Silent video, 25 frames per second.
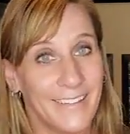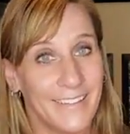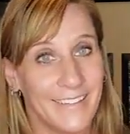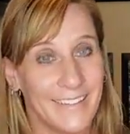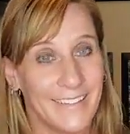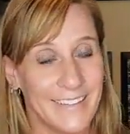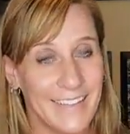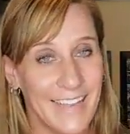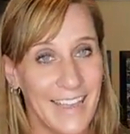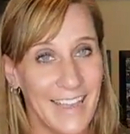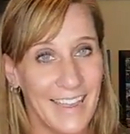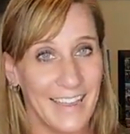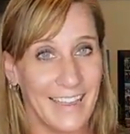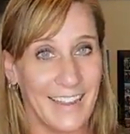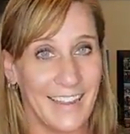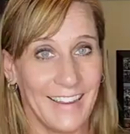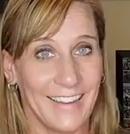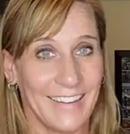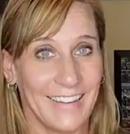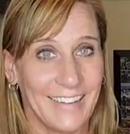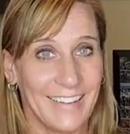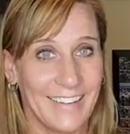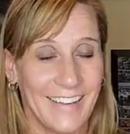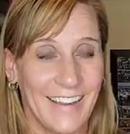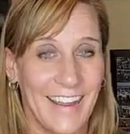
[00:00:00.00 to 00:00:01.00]
Yay!
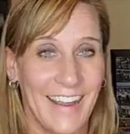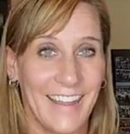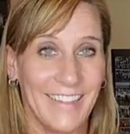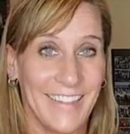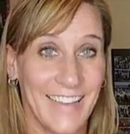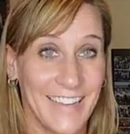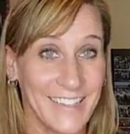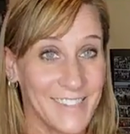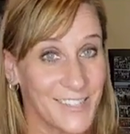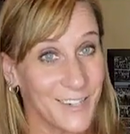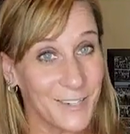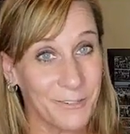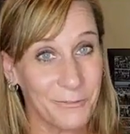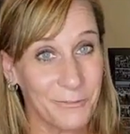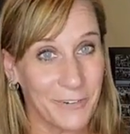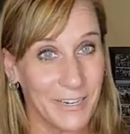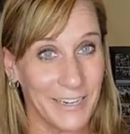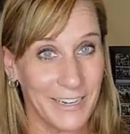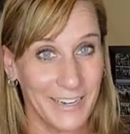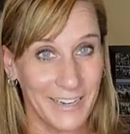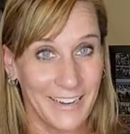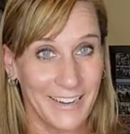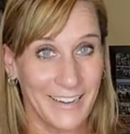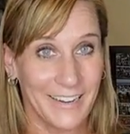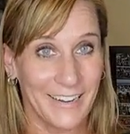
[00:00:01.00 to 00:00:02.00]
And that's our
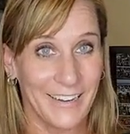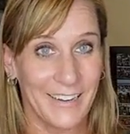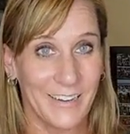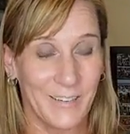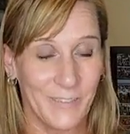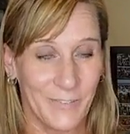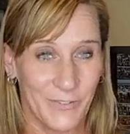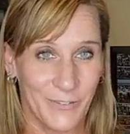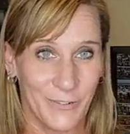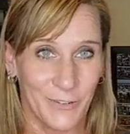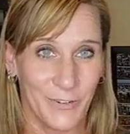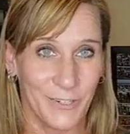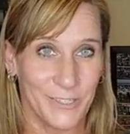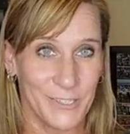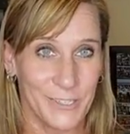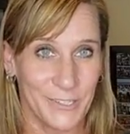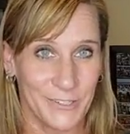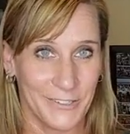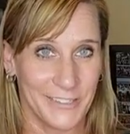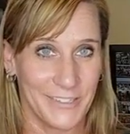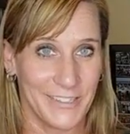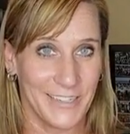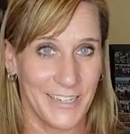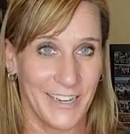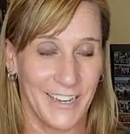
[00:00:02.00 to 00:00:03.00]
reading for
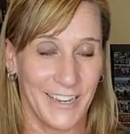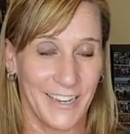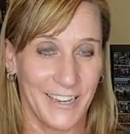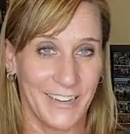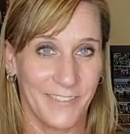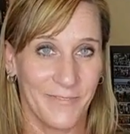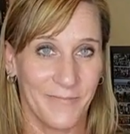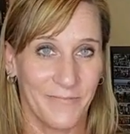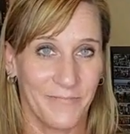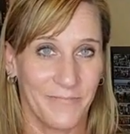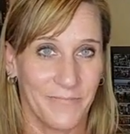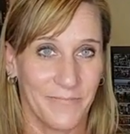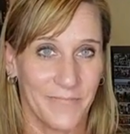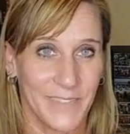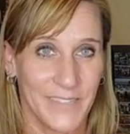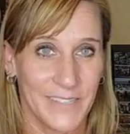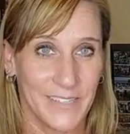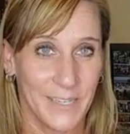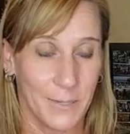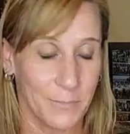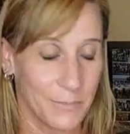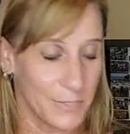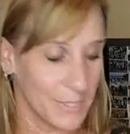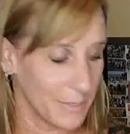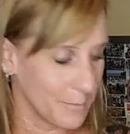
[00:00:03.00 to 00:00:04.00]
Tuesday,
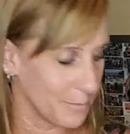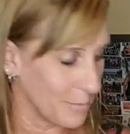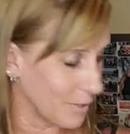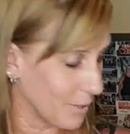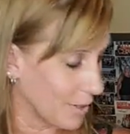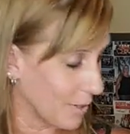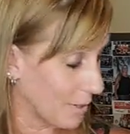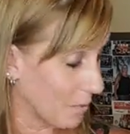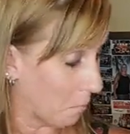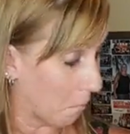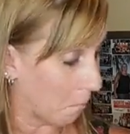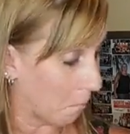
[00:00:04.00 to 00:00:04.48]
September